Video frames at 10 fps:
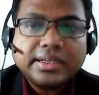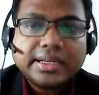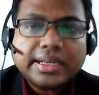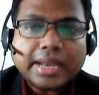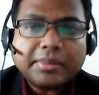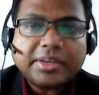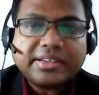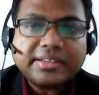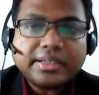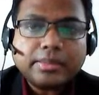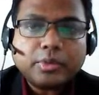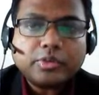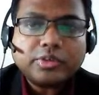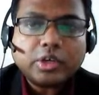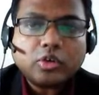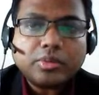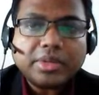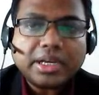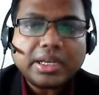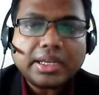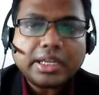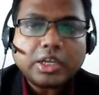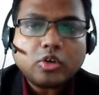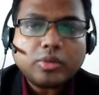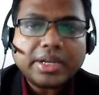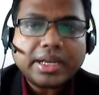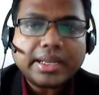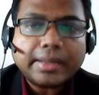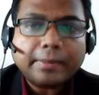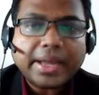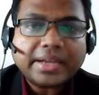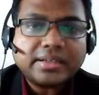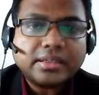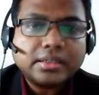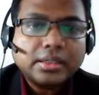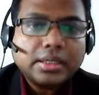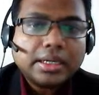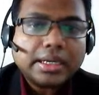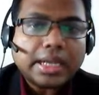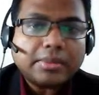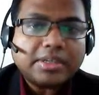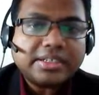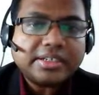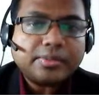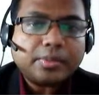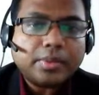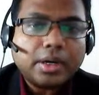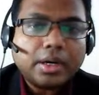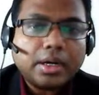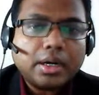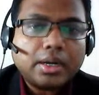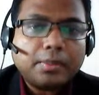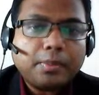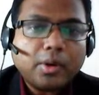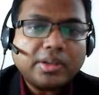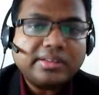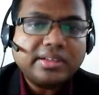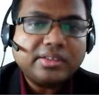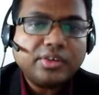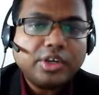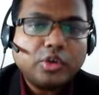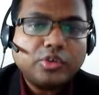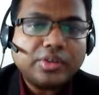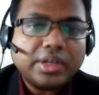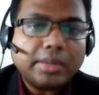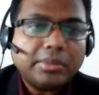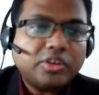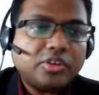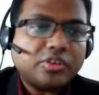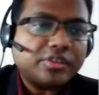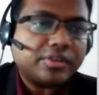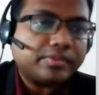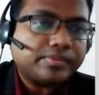Climate change impose economical and economical impact. Climate change policies reduce emissions.